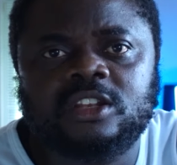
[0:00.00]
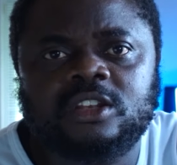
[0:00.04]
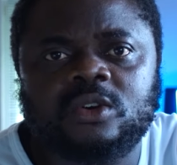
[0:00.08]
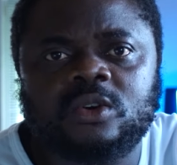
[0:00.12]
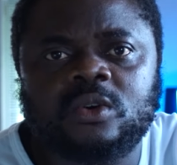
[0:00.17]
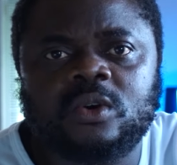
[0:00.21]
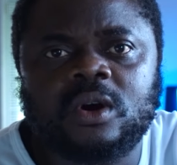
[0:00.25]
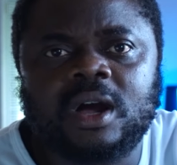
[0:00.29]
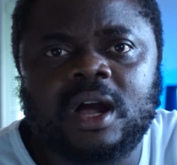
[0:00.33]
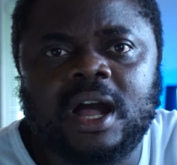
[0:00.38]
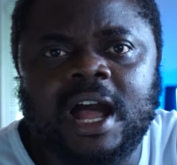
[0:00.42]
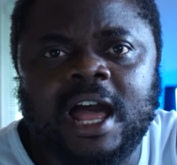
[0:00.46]

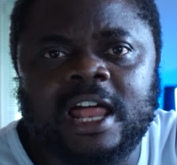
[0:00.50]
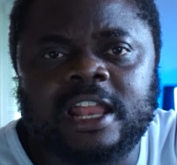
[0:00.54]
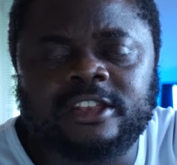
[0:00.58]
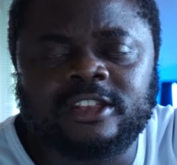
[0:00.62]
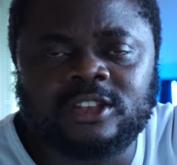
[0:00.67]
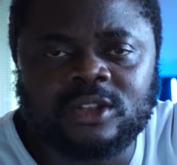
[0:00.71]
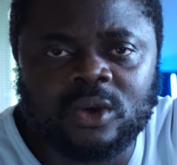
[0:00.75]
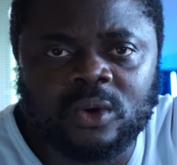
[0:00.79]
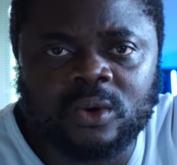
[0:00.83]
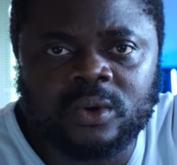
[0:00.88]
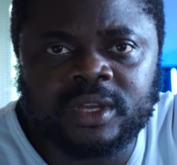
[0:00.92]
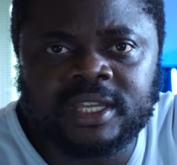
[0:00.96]
No
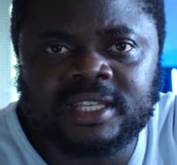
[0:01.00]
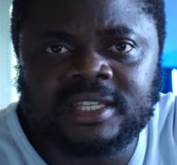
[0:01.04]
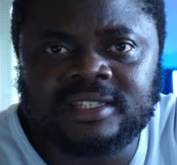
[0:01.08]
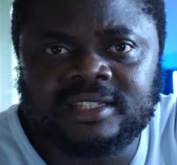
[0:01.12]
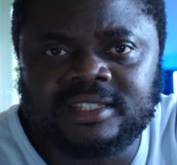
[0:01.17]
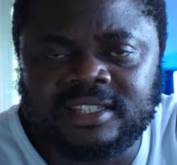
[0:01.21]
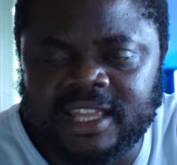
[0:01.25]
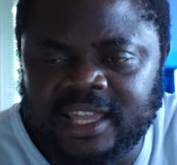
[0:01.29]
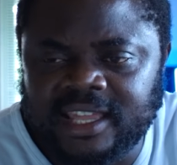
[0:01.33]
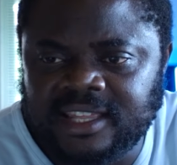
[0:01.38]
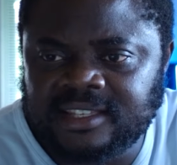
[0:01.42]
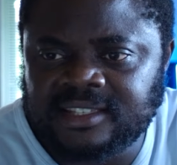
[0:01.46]
annoying
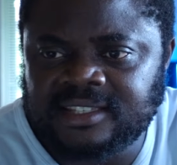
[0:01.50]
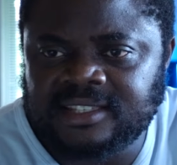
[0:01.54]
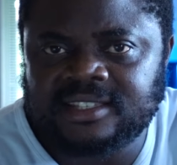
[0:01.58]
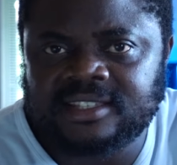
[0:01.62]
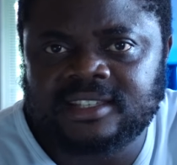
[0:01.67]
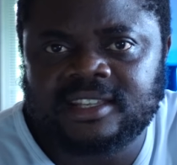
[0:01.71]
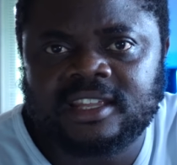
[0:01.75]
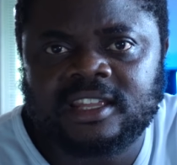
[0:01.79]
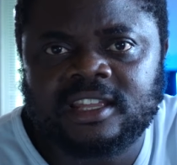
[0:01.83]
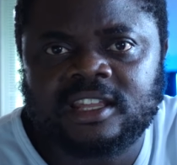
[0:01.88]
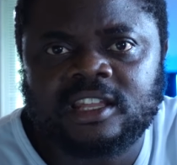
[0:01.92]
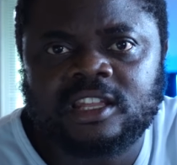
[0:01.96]

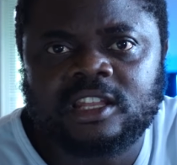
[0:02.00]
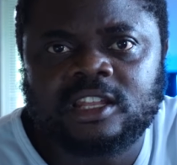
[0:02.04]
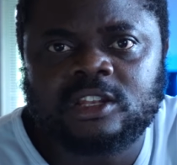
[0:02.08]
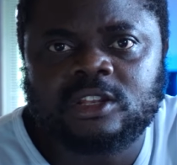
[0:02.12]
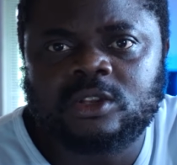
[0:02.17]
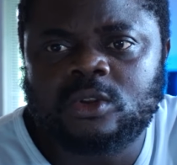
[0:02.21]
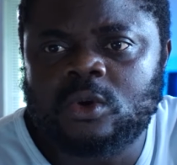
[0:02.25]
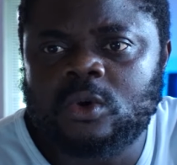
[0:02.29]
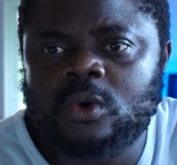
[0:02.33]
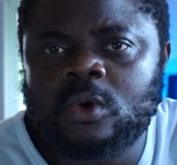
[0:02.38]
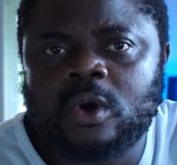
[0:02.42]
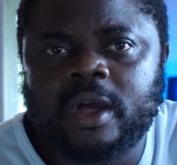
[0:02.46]
dents,
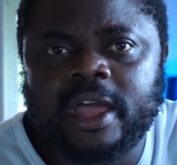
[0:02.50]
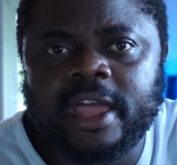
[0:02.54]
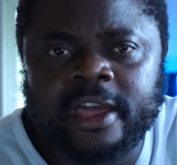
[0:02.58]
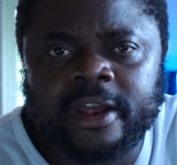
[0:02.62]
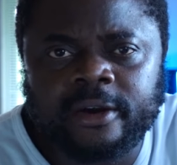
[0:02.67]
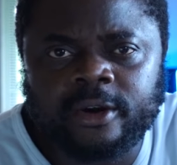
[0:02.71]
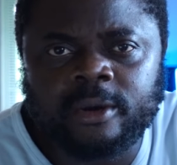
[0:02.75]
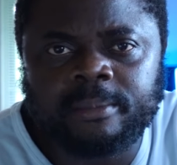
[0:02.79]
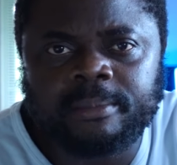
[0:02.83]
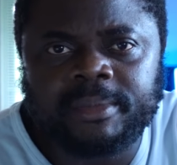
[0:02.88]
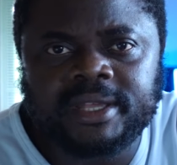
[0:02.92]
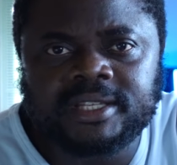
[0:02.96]
no
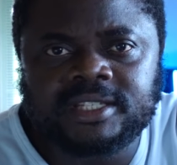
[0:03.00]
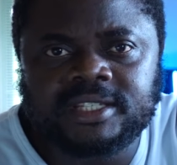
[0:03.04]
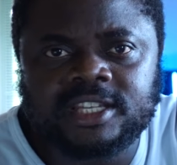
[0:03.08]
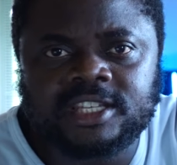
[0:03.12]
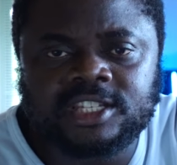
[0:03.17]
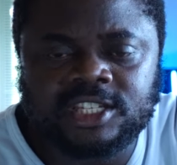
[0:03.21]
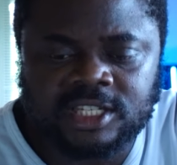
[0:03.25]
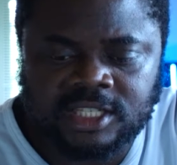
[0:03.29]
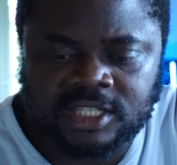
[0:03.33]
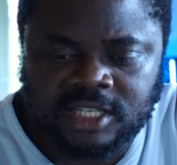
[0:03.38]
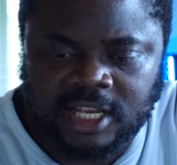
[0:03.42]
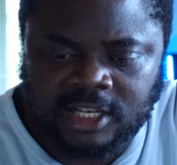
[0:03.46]
error
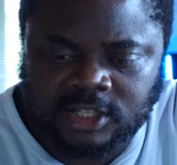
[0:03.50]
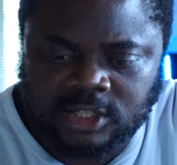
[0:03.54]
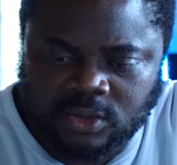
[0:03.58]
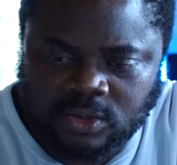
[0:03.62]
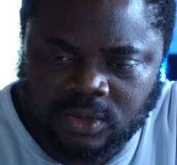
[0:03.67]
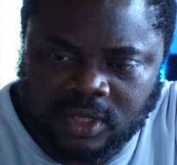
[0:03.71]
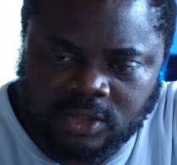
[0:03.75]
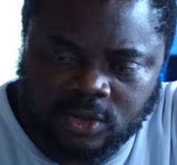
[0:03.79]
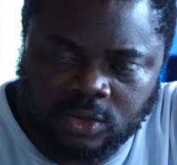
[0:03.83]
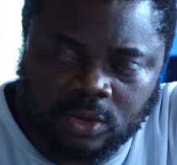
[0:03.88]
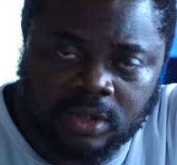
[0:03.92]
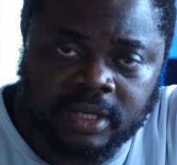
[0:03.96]
messages. As
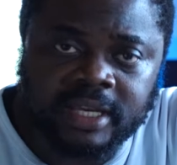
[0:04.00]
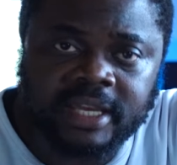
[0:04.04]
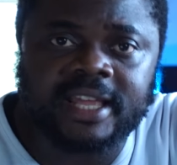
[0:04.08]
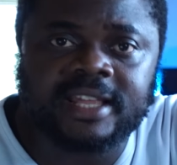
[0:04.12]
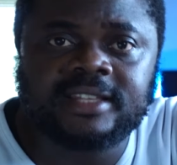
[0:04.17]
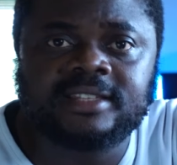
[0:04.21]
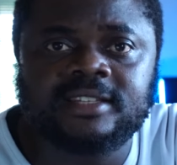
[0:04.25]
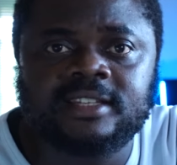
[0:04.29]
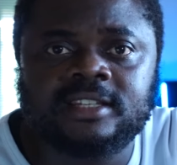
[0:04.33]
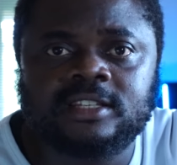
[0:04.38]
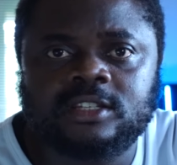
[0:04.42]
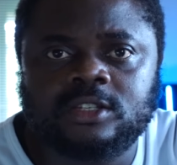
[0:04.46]
soon as you
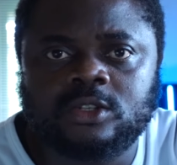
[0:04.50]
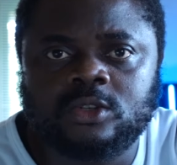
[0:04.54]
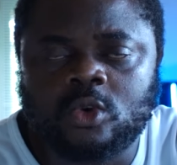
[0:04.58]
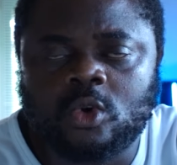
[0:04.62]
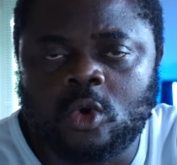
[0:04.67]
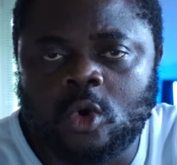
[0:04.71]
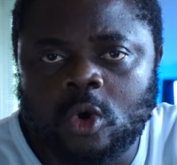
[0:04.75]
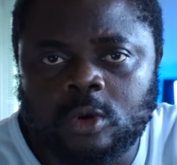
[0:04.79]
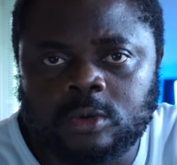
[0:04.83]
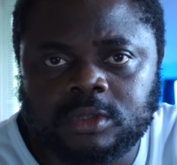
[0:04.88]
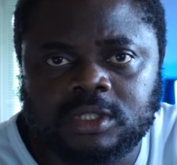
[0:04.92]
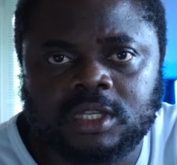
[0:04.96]
get it,
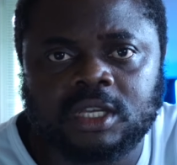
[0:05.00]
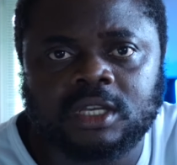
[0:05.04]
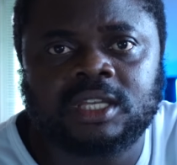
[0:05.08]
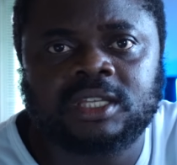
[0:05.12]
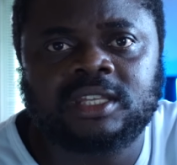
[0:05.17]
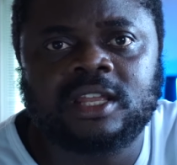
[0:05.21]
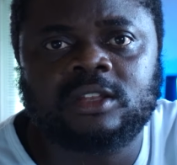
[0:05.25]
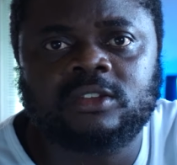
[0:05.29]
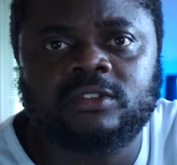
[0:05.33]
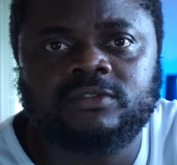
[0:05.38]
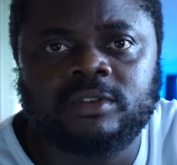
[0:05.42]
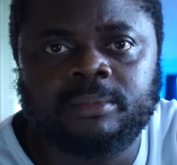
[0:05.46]
take
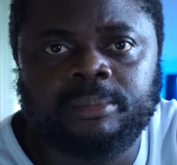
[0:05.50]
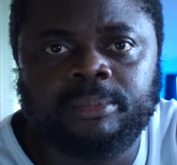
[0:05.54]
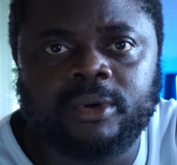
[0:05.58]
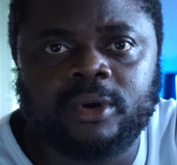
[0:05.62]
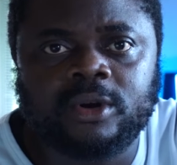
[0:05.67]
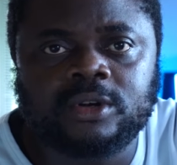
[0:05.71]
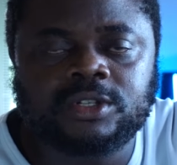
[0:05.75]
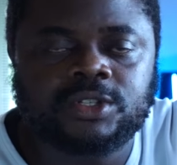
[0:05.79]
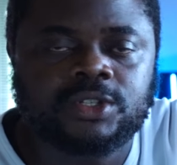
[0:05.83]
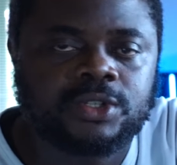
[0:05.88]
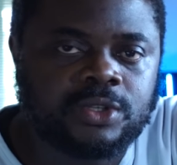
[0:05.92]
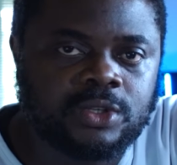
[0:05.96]
it out of the
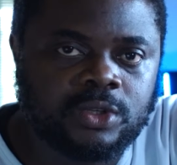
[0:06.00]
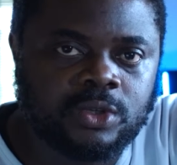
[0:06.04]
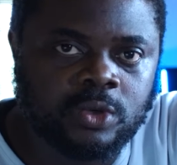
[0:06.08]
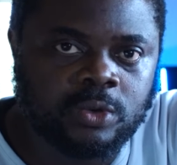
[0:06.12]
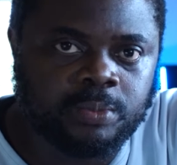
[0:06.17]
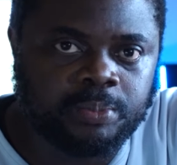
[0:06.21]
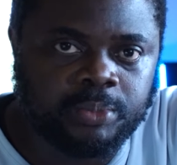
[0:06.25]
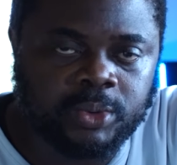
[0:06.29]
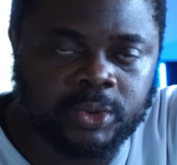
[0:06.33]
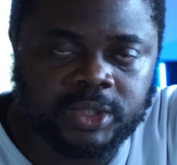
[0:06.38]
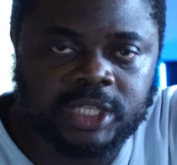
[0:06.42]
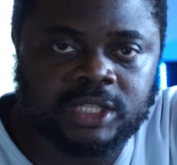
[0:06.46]
box, you
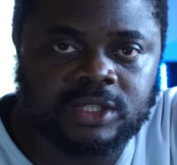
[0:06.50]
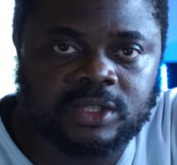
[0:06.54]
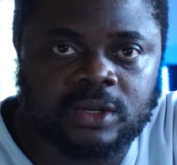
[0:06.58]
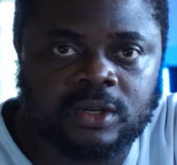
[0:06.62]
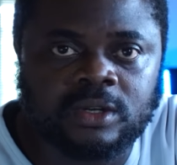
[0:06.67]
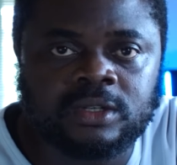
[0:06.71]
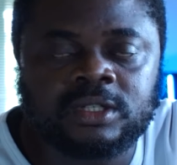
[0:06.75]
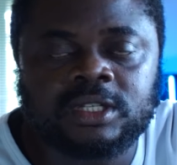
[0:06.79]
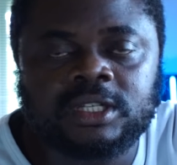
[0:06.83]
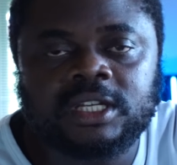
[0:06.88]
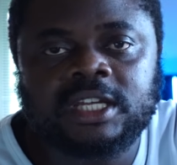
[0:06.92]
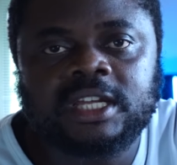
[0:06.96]
put it
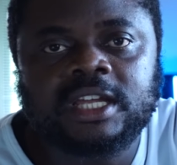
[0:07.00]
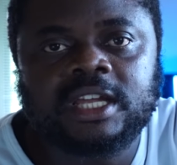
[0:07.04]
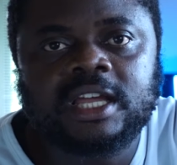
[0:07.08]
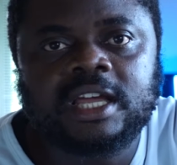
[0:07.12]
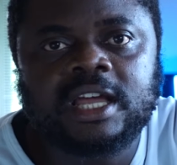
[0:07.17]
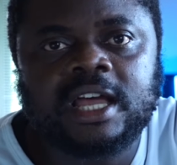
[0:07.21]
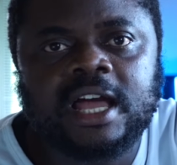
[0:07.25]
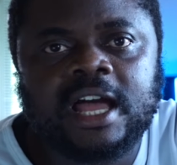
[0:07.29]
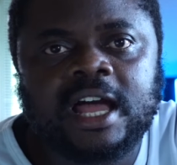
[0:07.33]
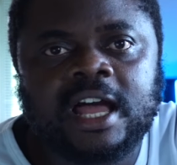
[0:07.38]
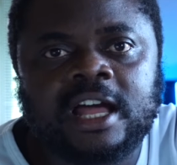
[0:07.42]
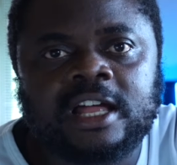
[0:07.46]
on,
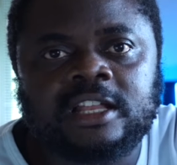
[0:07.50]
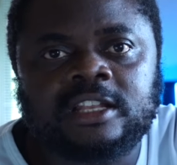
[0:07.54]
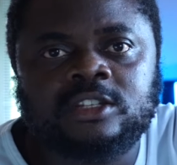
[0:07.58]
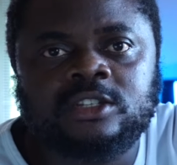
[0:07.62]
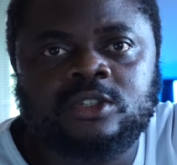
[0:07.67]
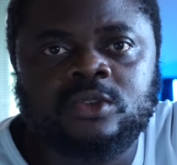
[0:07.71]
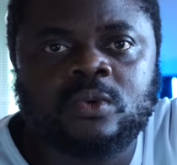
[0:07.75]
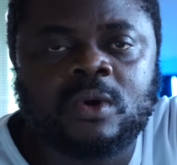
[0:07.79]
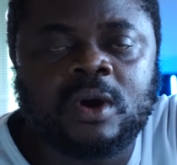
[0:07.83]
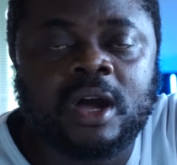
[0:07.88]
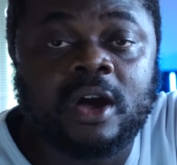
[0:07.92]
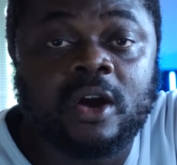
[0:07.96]

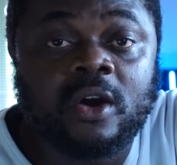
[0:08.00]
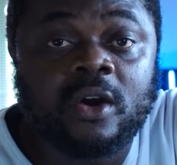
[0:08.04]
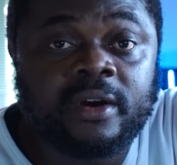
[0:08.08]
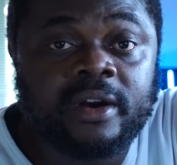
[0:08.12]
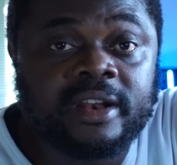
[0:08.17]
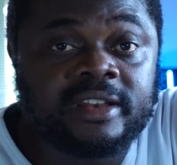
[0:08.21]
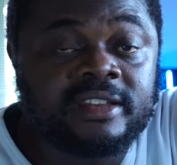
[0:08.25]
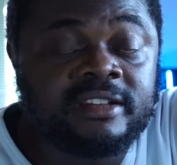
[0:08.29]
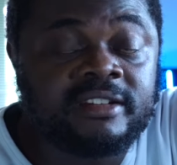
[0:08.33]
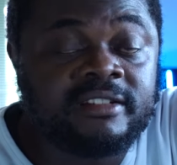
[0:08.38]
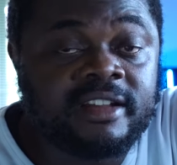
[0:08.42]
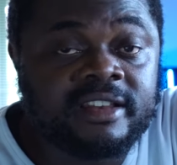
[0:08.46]
and you are
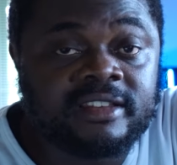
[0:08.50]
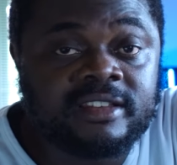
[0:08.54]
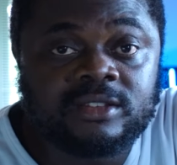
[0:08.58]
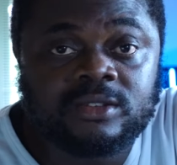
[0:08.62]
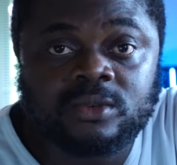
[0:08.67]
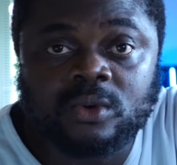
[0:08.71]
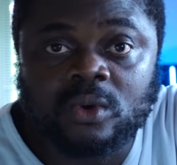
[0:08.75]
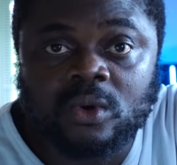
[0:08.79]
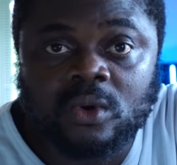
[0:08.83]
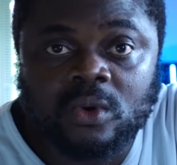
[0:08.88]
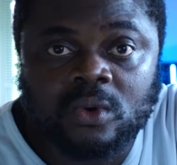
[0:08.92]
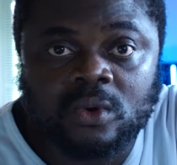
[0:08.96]
already ready
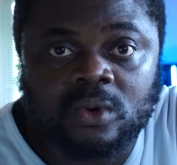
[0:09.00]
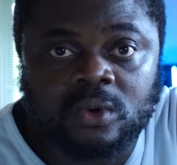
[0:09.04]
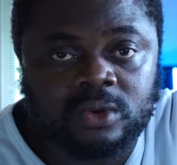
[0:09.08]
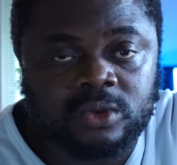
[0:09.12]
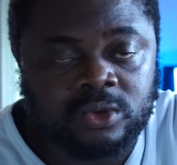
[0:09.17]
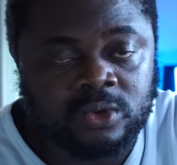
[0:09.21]
to go.